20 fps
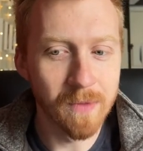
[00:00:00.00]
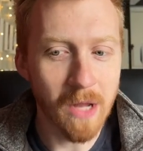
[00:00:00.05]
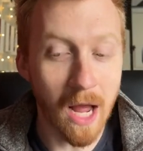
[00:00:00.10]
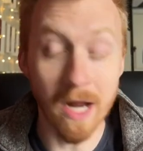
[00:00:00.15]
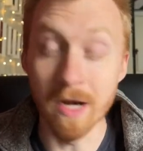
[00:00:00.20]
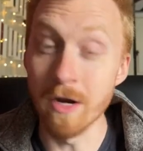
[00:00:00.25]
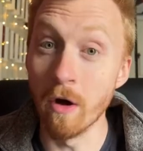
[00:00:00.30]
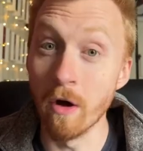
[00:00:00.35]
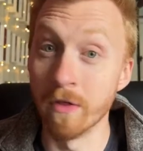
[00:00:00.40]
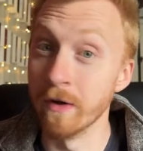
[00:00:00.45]
I
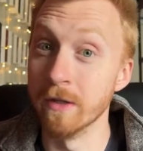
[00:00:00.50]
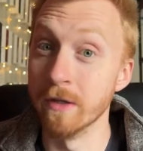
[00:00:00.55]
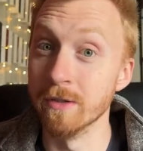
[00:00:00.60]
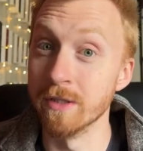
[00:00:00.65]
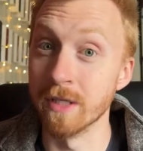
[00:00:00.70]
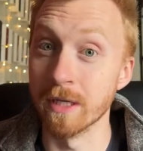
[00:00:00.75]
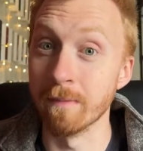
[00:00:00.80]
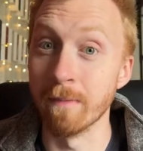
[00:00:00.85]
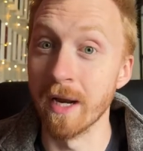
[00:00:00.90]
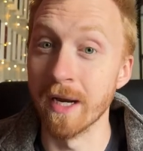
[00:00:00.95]
know they're
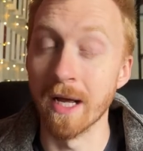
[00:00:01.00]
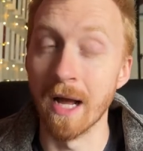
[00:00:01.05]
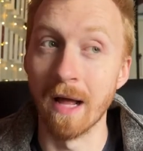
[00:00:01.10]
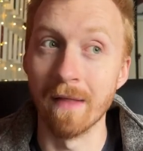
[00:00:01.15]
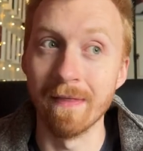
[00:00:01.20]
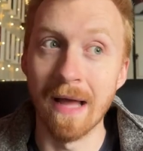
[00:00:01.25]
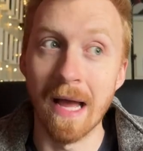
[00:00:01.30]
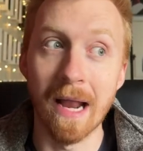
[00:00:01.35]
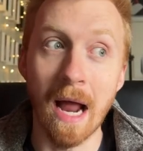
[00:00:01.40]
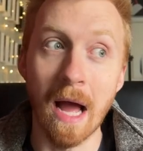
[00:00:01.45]
losing money
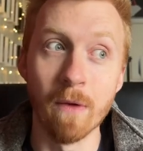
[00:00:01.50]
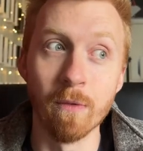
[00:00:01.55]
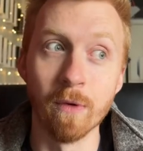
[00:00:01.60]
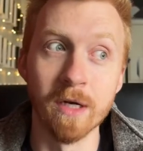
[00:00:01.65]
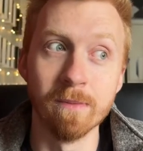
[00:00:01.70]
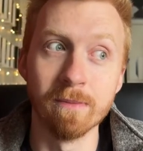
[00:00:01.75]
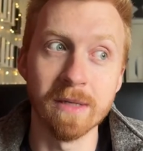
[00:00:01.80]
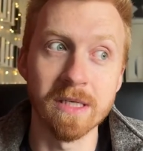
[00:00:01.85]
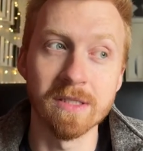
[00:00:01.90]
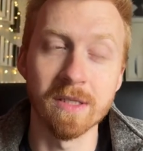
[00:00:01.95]
on that. I
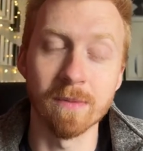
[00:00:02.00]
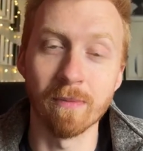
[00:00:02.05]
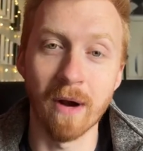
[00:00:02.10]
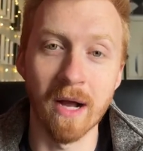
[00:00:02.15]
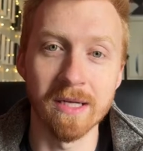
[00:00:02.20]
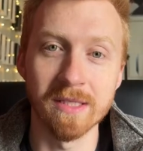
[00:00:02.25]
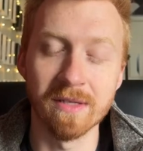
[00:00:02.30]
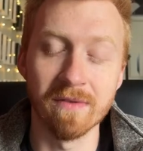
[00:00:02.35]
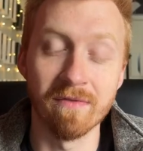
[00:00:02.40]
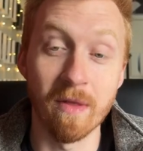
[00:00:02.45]
wouldn't be
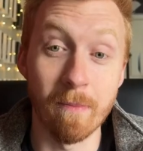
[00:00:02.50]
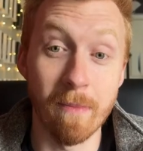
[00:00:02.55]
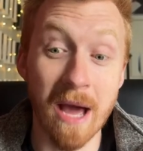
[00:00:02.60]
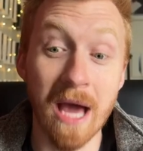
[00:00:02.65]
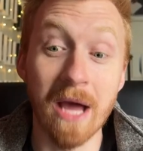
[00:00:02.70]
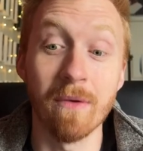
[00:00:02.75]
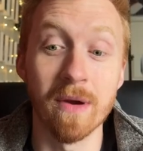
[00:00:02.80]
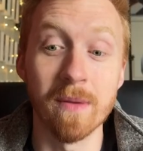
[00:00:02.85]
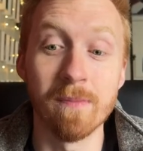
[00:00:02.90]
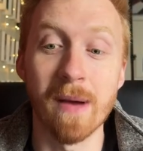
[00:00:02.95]
surprised if the
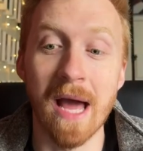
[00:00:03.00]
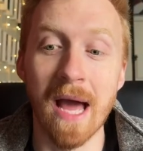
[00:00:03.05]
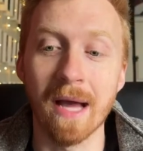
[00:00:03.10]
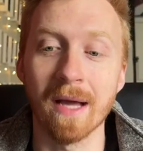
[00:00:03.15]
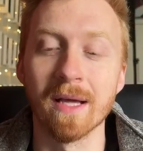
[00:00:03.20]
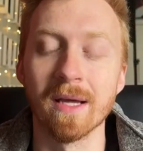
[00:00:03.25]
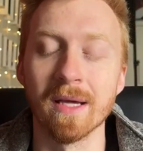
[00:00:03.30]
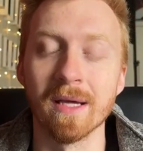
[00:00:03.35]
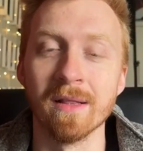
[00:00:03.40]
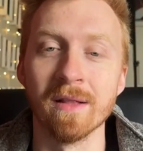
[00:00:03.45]
battery
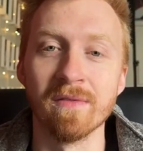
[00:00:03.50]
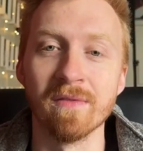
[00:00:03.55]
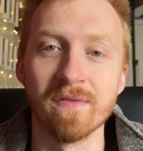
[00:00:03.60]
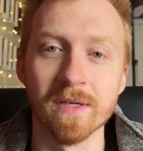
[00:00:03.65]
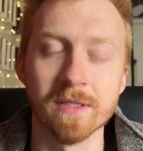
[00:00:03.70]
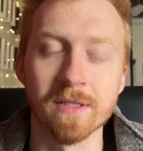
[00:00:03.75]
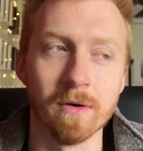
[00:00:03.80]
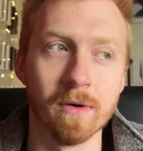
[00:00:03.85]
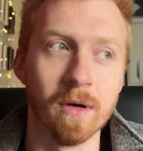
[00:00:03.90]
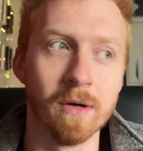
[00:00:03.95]
pack in the
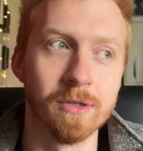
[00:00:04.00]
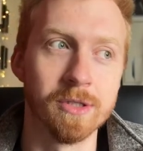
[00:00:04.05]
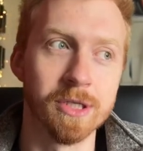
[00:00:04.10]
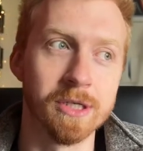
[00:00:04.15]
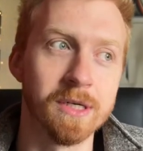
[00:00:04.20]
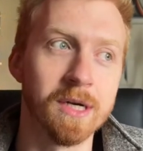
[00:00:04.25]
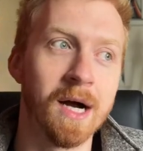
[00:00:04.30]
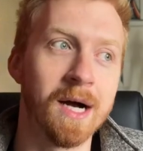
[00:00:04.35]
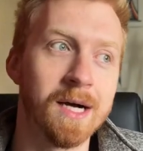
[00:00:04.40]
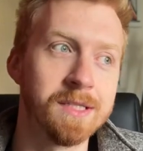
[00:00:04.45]
Fisker
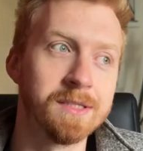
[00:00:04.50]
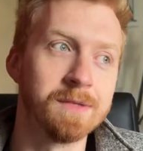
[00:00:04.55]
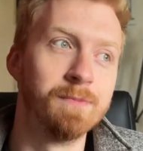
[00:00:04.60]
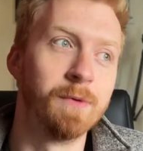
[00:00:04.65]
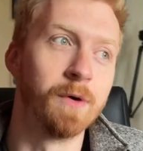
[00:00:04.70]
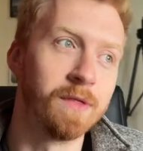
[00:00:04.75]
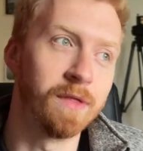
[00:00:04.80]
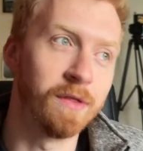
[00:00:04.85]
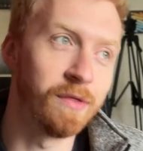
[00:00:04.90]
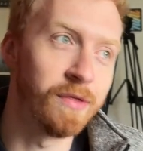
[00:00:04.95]
Ocean costs
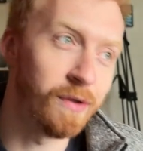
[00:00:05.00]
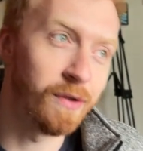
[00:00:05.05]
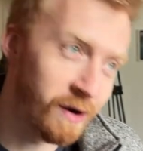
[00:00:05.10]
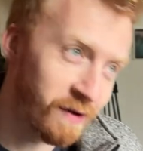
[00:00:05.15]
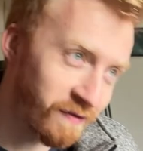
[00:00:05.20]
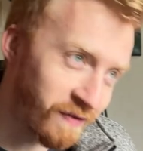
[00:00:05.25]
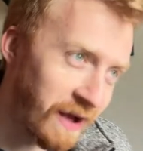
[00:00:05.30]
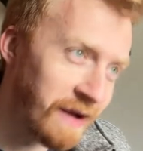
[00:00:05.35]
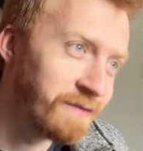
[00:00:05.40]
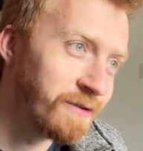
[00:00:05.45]
more than
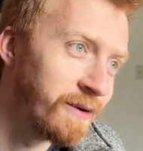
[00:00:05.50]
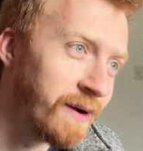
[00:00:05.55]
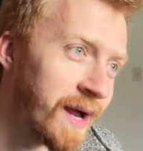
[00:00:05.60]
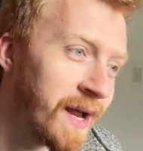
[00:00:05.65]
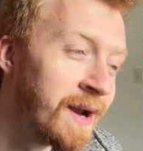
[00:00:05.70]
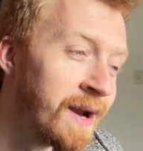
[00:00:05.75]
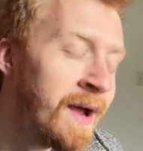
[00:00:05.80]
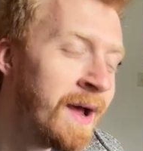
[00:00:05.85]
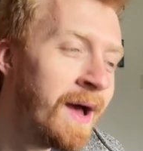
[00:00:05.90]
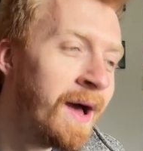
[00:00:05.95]
35 grand.